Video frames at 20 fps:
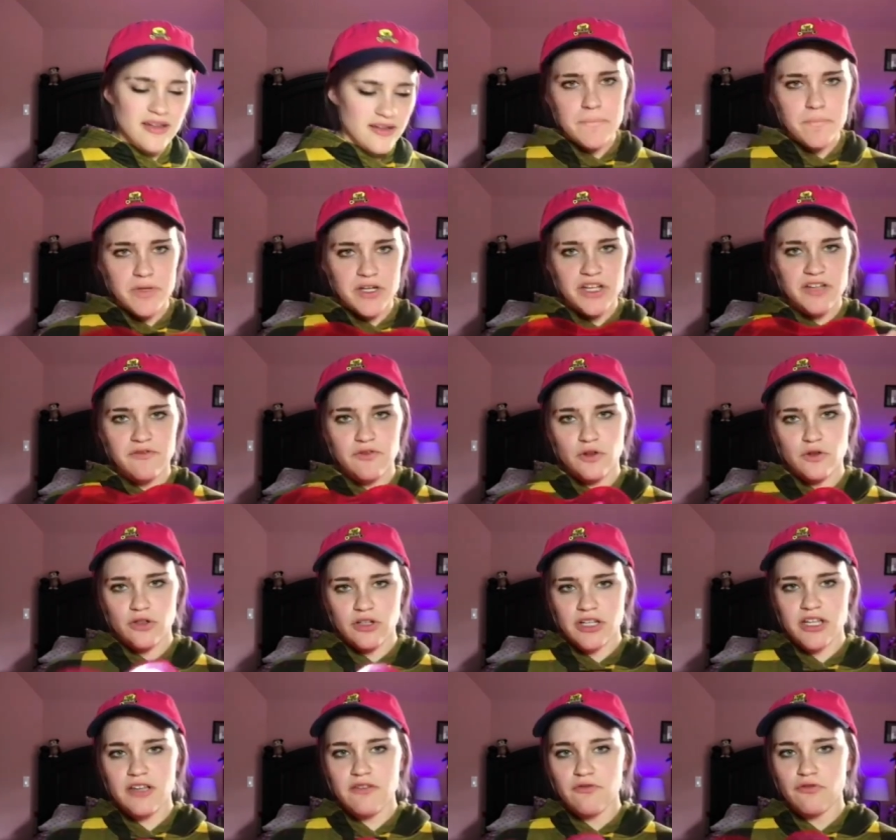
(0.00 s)
But if you're
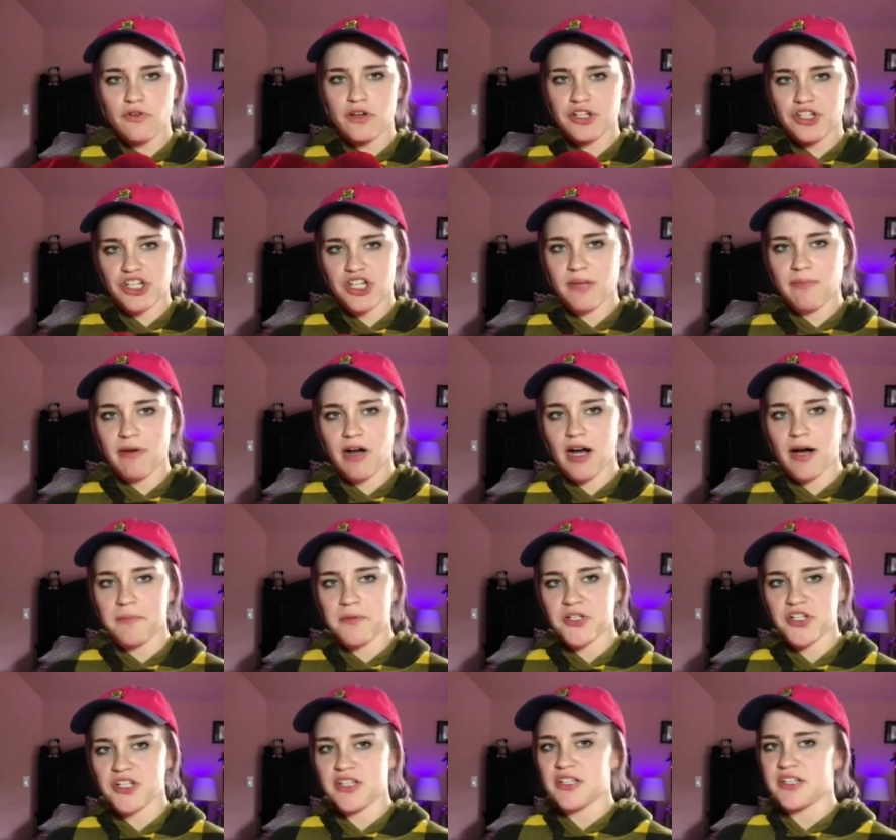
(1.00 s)
looking for a cheap
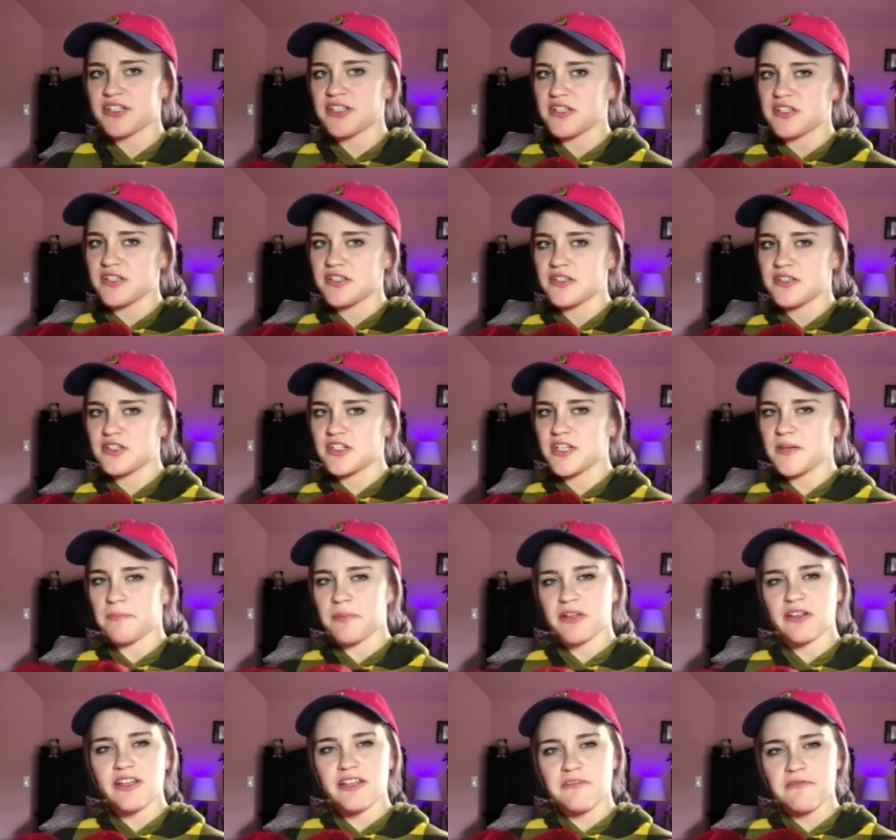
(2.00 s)
option, this is
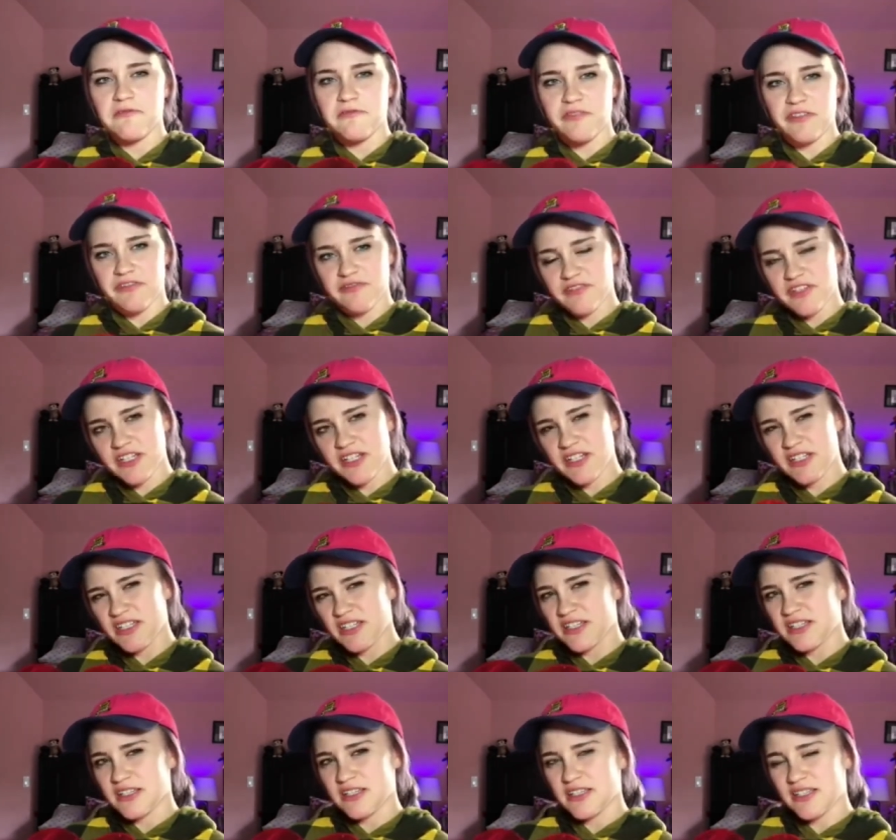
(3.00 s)
typically 50 to
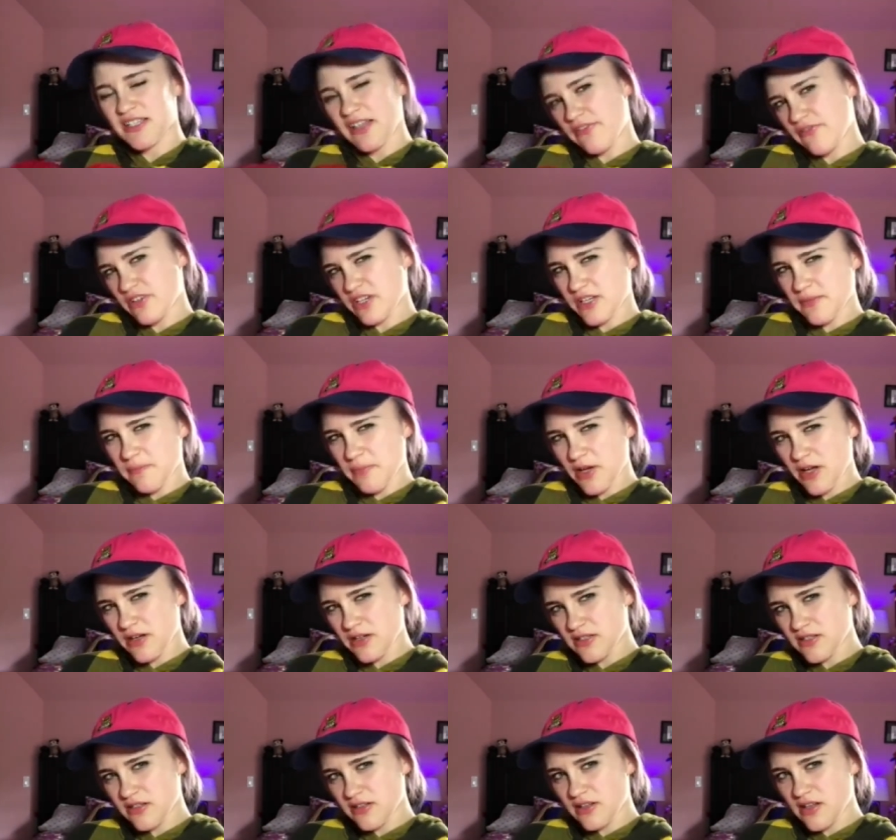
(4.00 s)
70
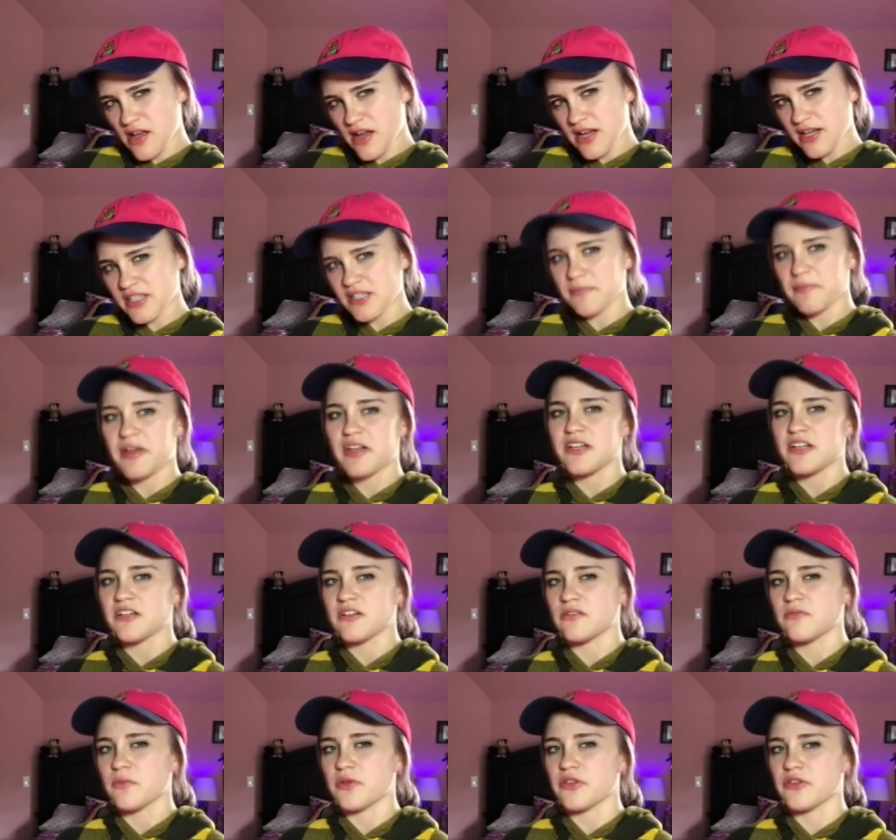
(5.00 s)
bucks online, depending
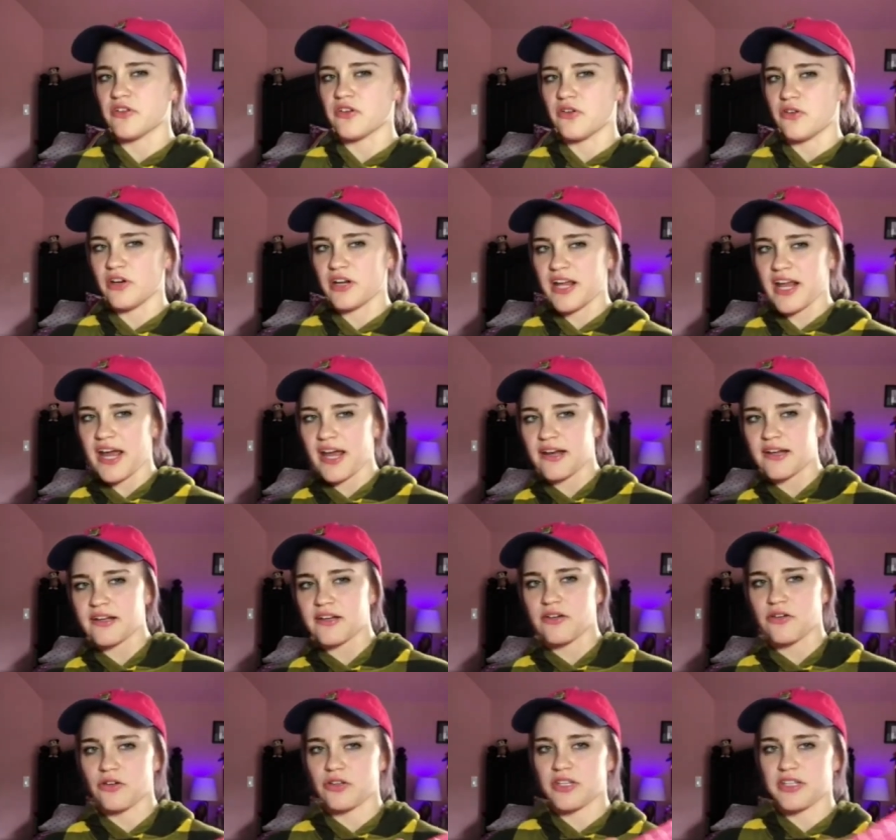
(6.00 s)
on whether you're in Canada
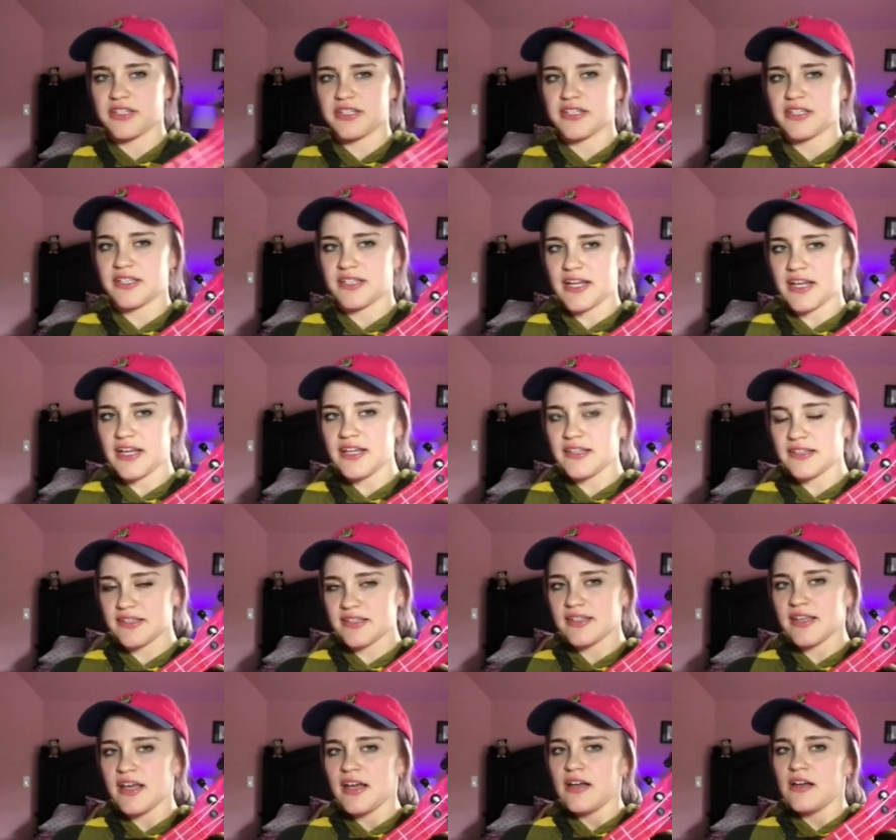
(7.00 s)
or in the States.
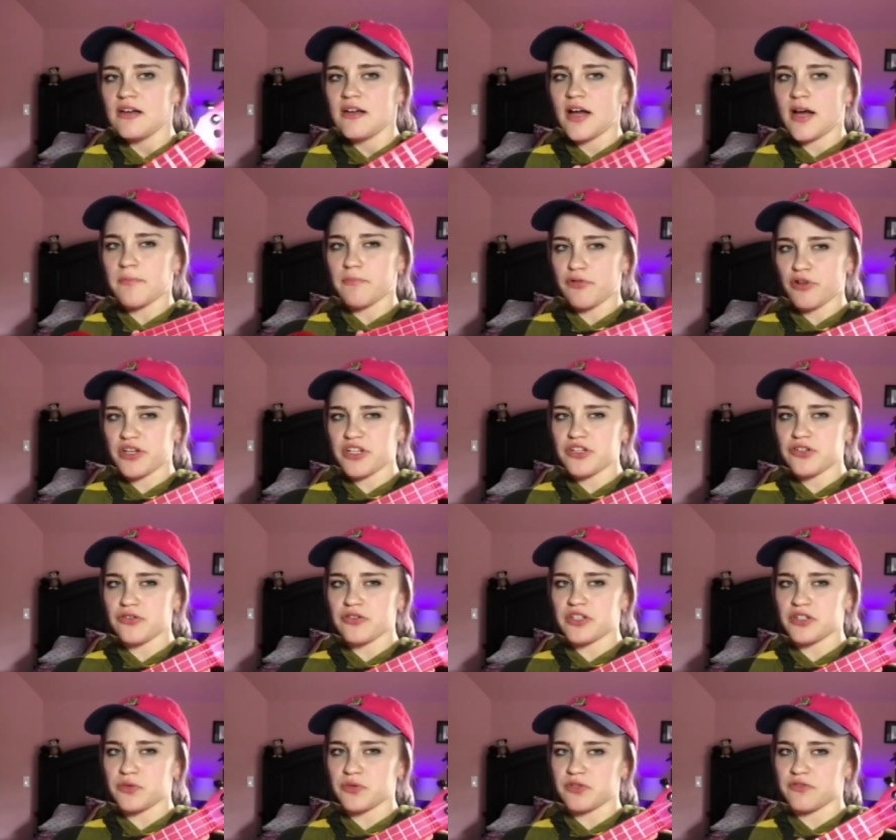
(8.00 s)
I'm pretty sure
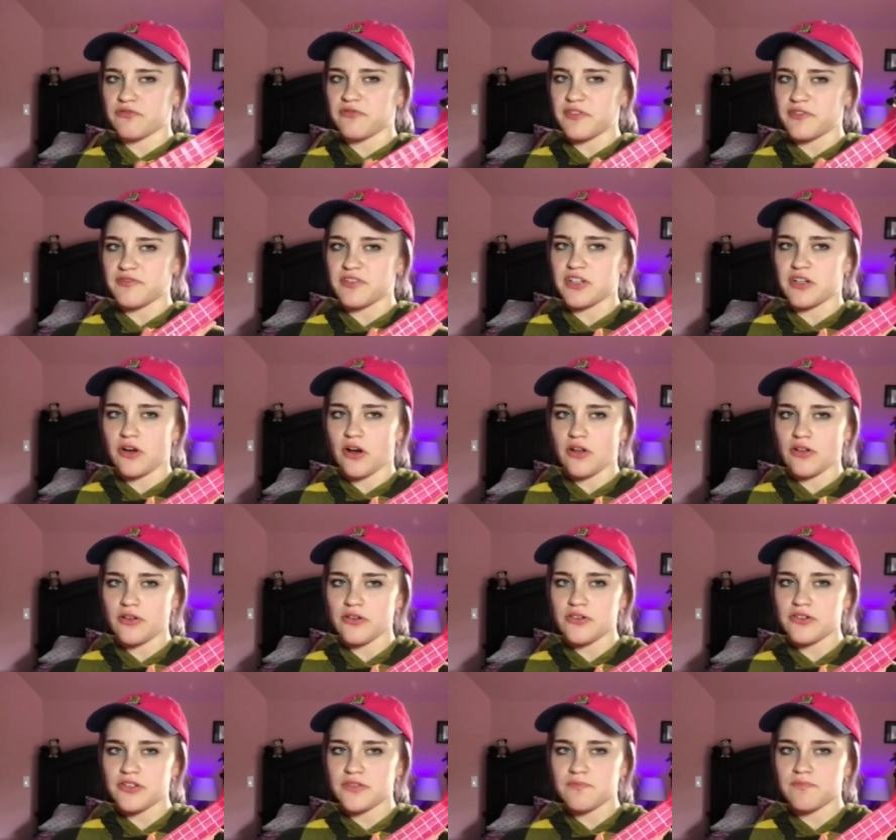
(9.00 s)
this was
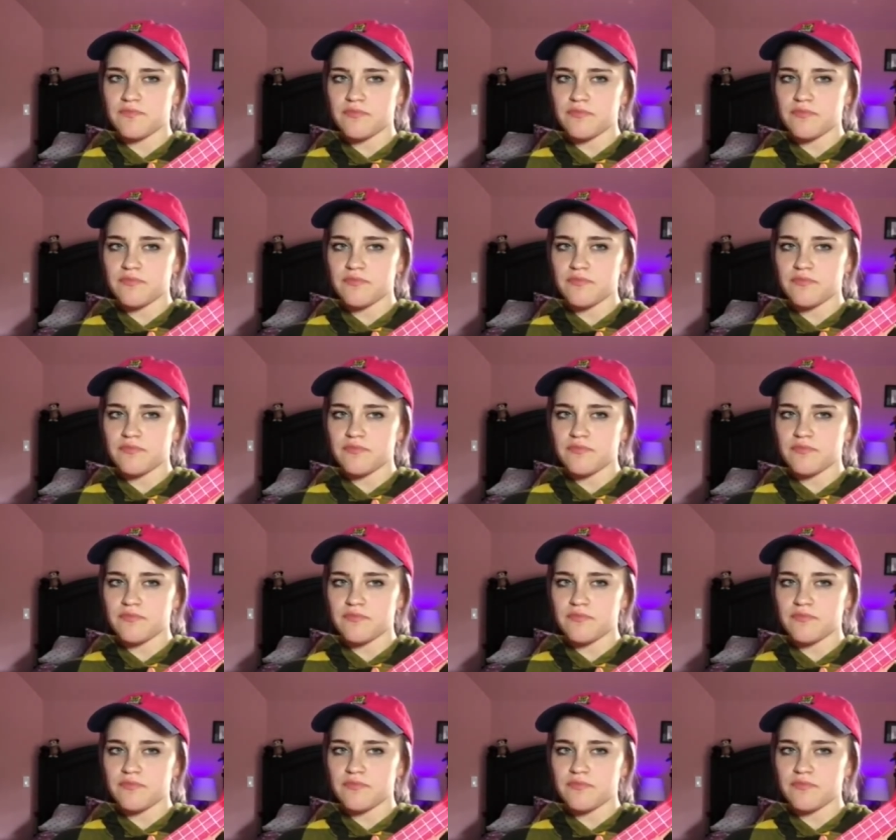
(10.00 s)
$50.